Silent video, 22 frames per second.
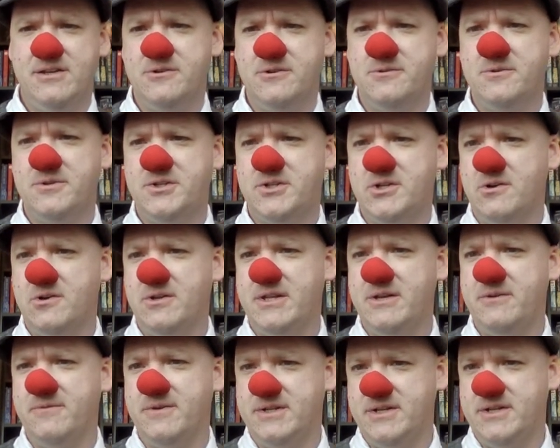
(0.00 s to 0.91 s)
you will
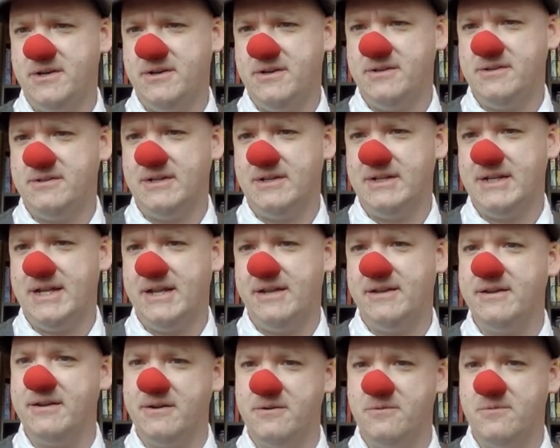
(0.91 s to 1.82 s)
surely return to
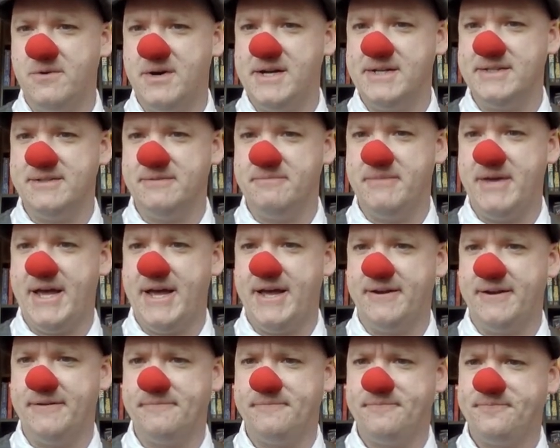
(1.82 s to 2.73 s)
London a wiser
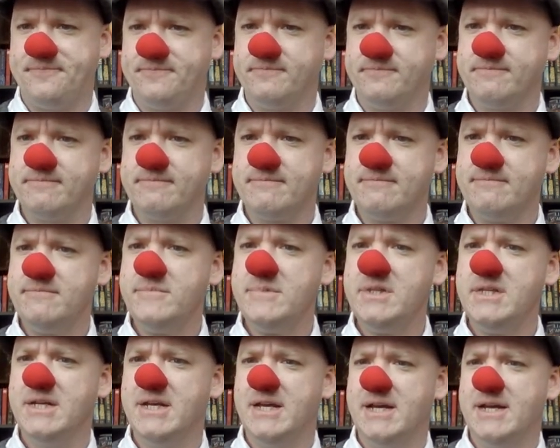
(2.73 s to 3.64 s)
man."
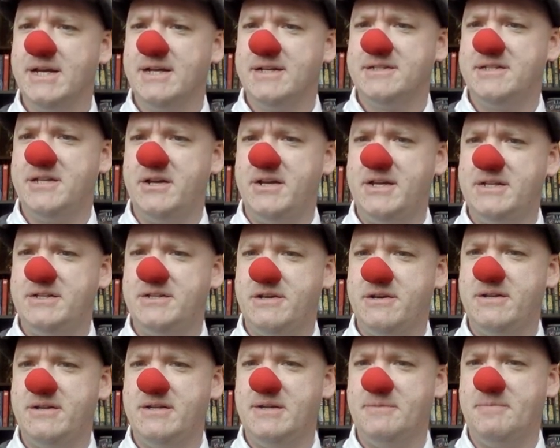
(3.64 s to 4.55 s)
So he
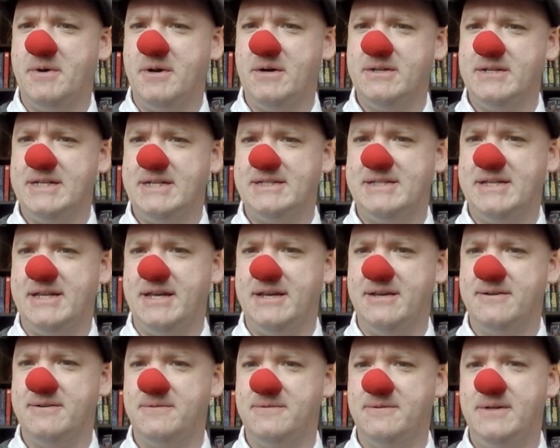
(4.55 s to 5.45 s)
turned upon his
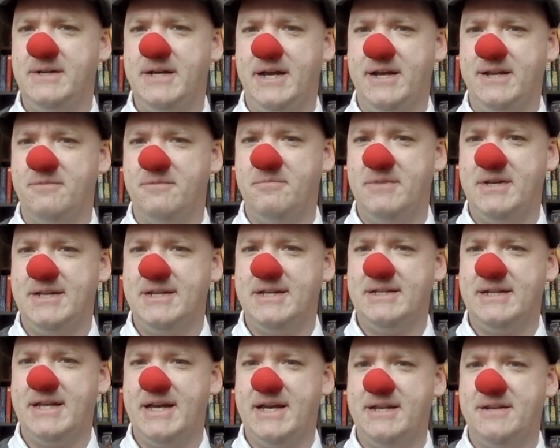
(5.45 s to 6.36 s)
heel, and a
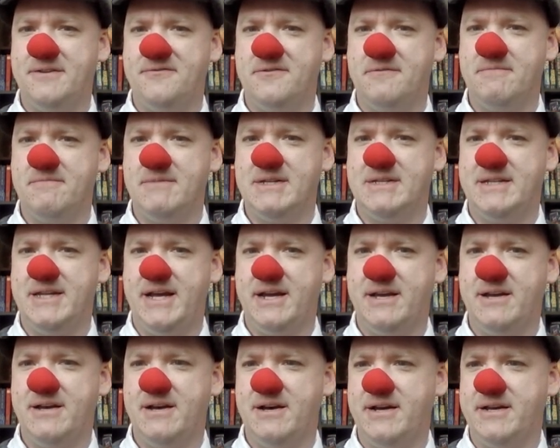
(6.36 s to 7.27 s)
minute later from the
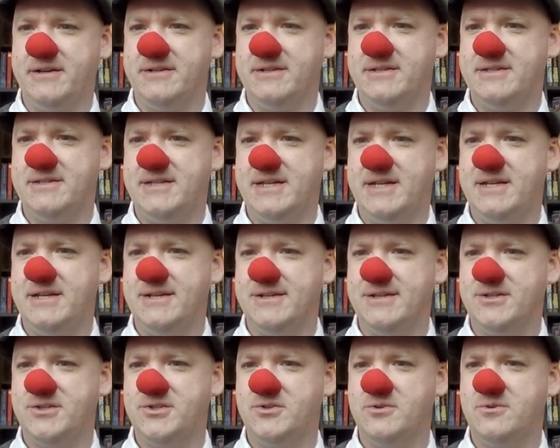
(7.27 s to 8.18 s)
deck I could see
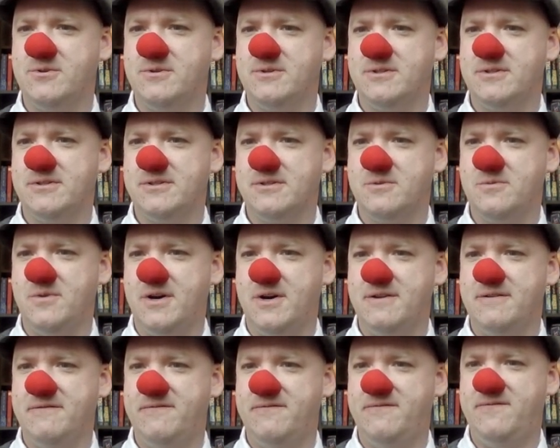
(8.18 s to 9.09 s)
his short,
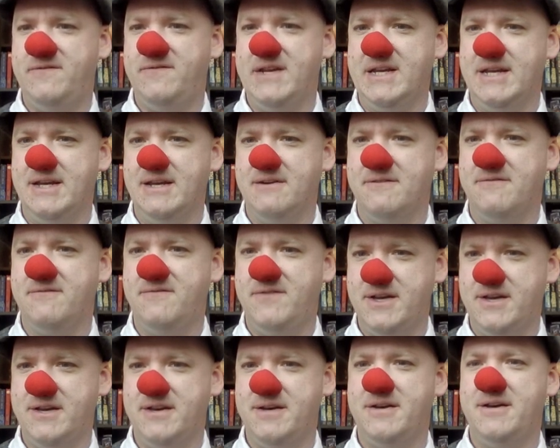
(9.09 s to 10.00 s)
squat
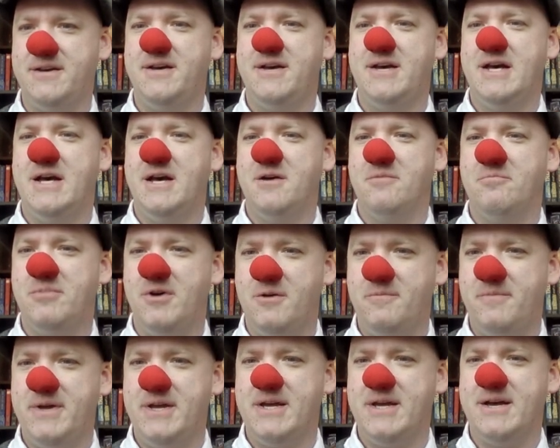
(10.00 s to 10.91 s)
figure
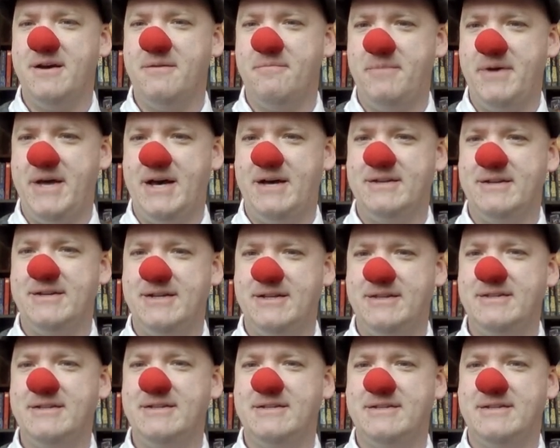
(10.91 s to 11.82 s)
bobbing about
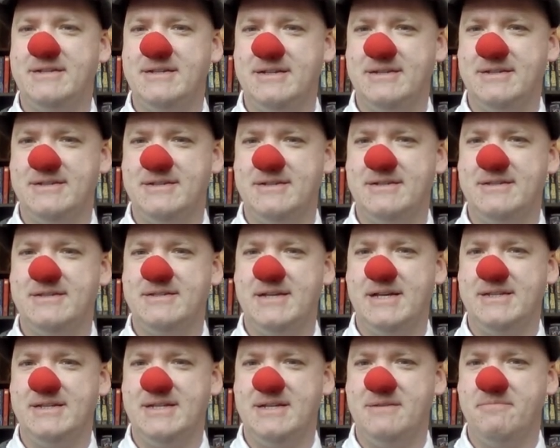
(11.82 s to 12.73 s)
in the distance
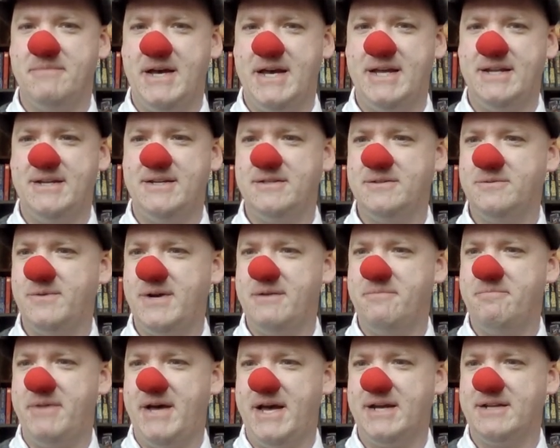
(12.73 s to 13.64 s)
as he made his
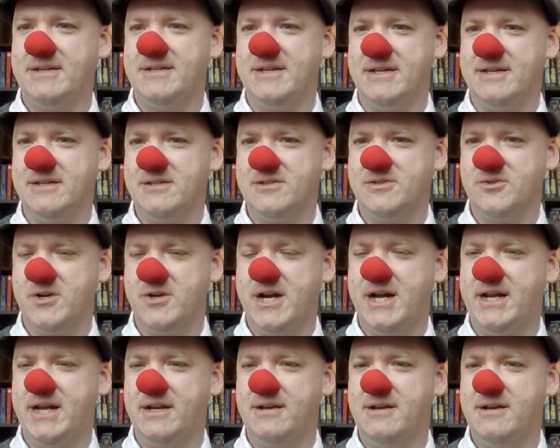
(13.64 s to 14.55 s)
way back to his
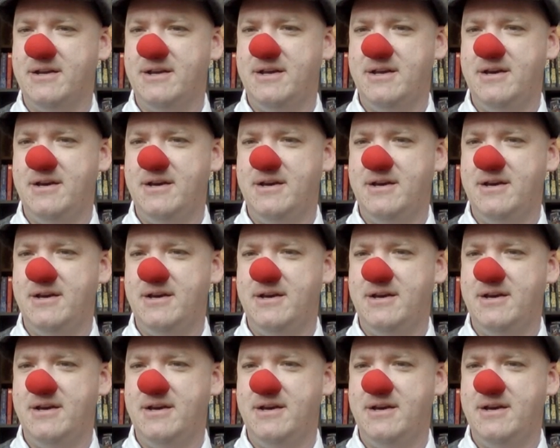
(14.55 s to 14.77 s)
train.